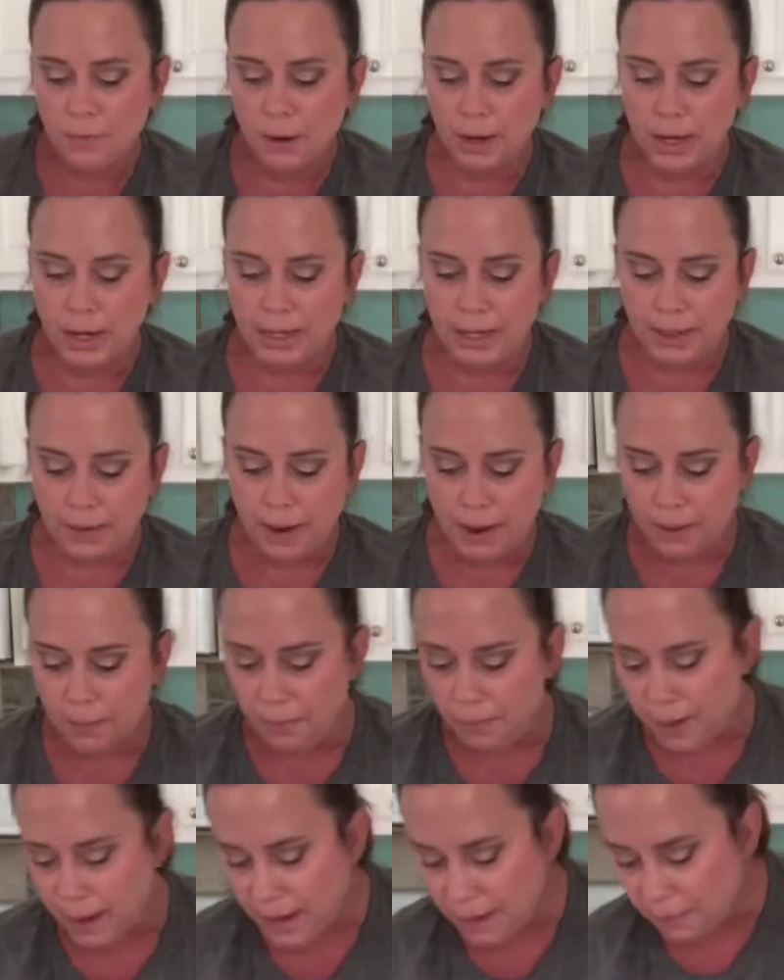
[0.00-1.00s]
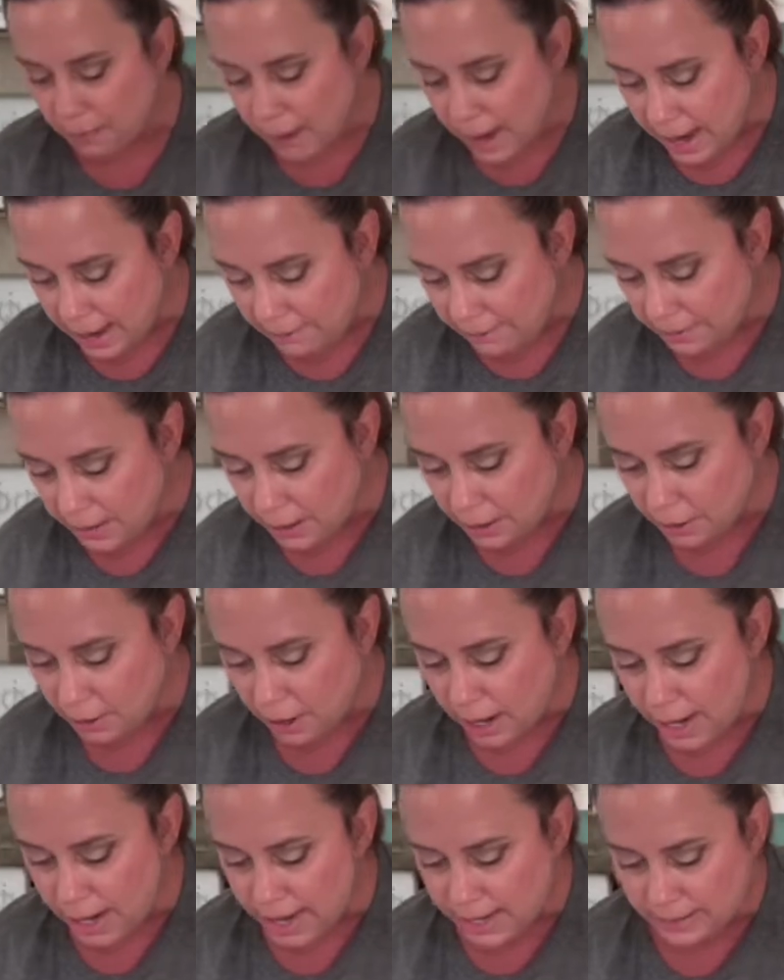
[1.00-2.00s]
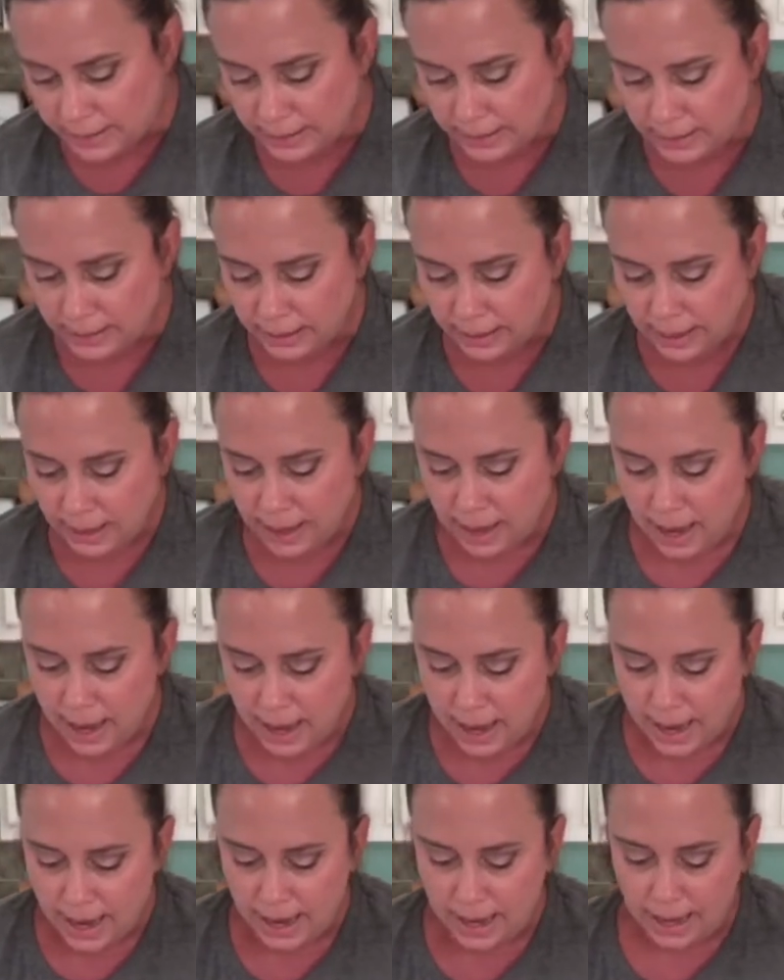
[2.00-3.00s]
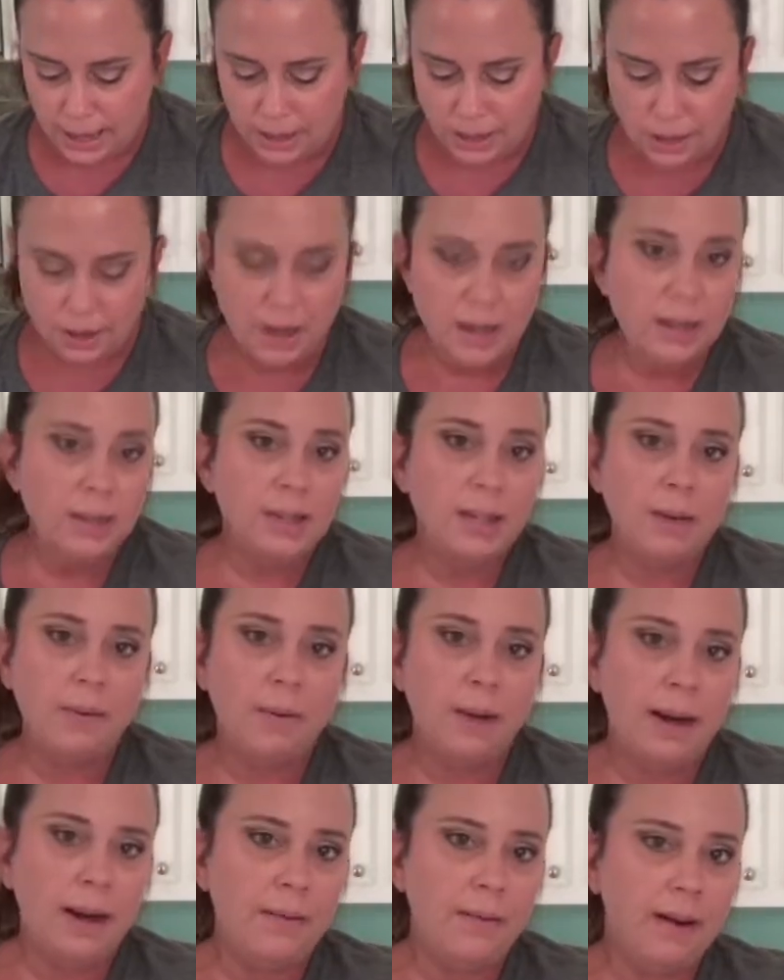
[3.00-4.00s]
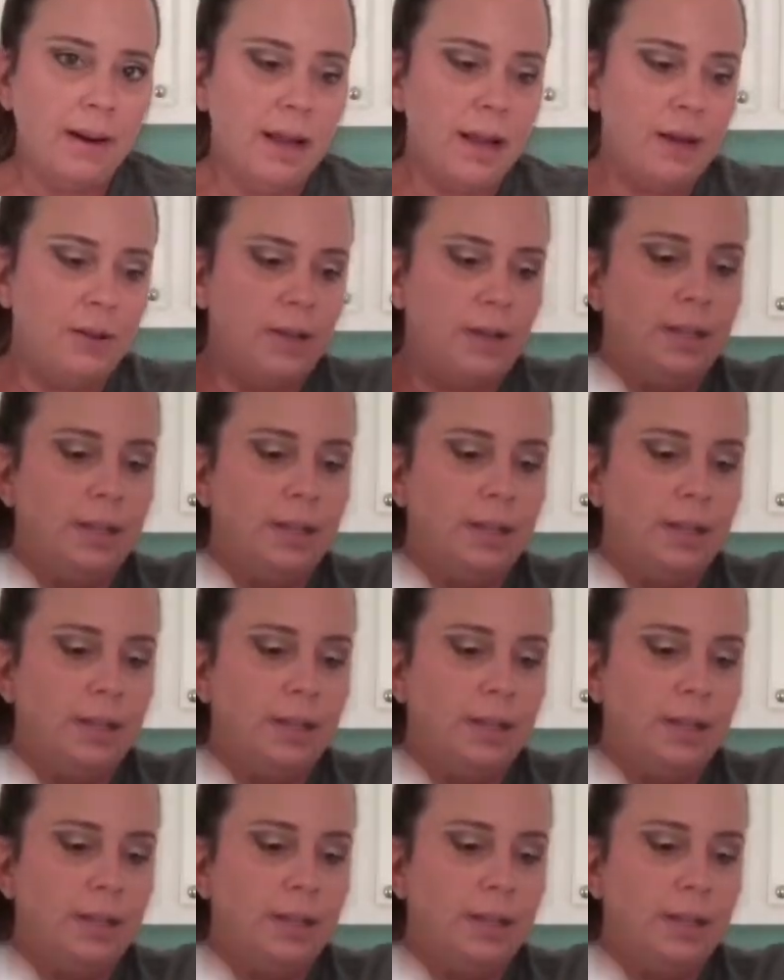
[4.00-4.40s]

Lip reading: We're gonna do a red wine vinaigrette, and you can do whatever kind of